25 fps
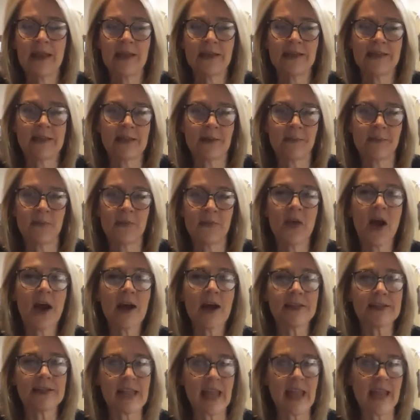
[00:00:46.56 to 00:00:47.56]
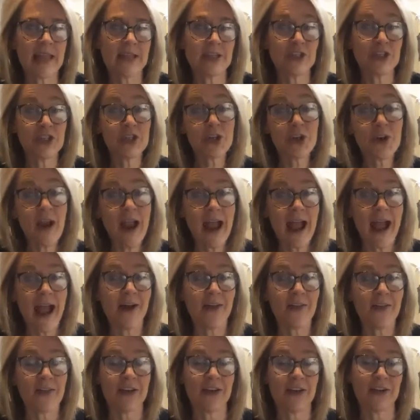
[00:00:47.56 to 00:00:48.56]
some thoughts as you're out
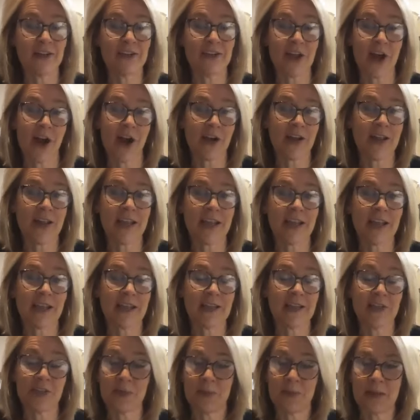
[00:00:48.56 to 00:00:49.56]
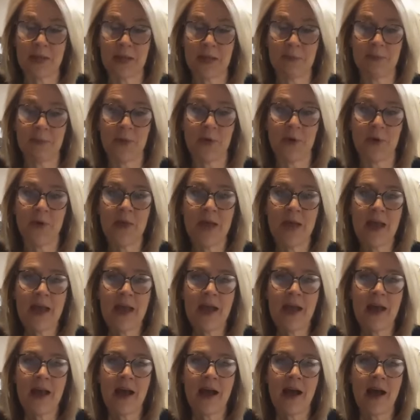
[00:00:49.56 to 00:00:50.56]
there talking to people.
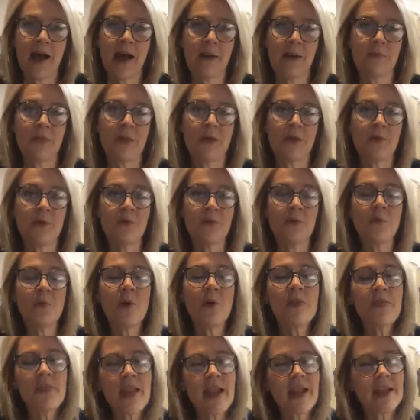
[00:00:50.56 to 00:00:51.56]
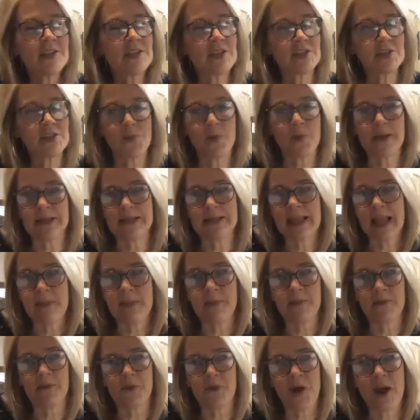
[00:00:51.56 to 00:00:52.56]
The one thing I just want to say
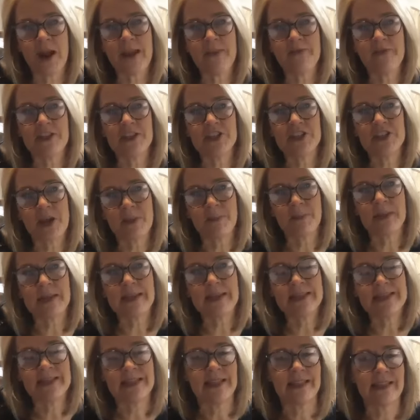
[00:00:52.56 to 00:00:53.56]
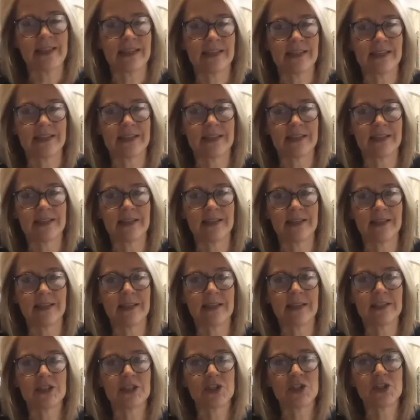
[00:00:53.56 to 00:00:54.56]
before I even jump into
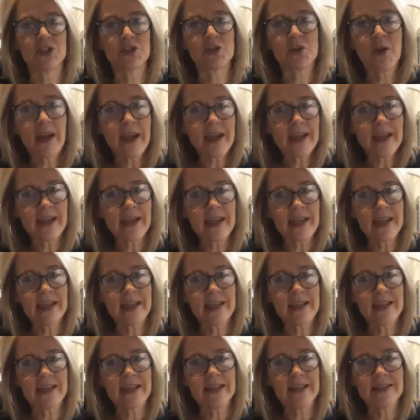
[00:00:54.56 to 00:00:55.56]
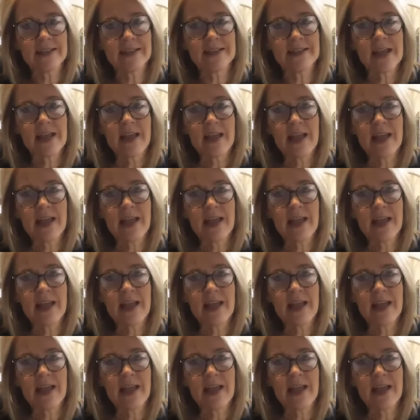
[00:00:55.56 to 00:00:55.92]
this training is,